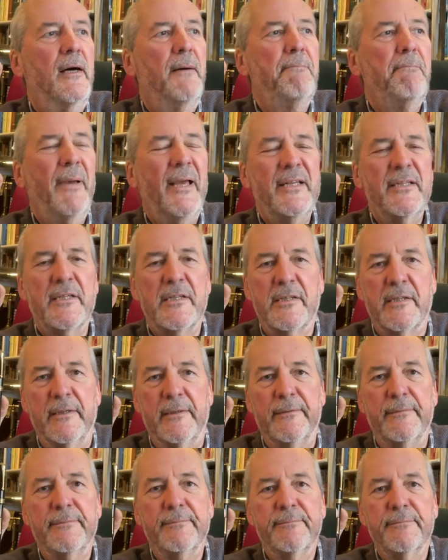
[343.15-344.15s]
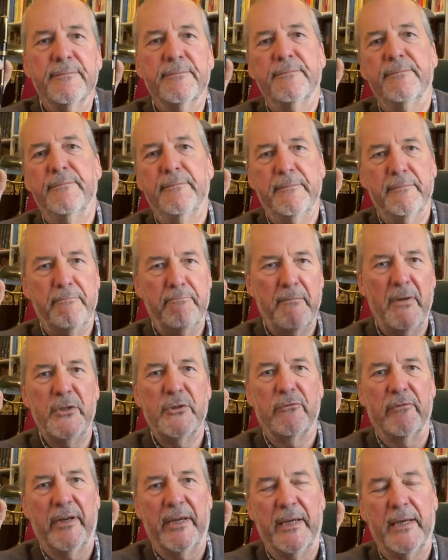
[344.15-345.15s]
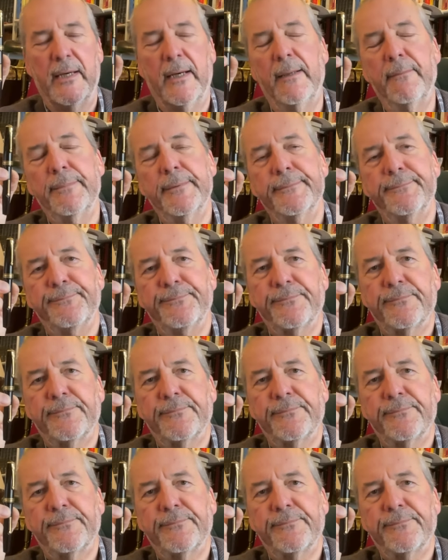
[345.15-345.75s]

medicine measuring cup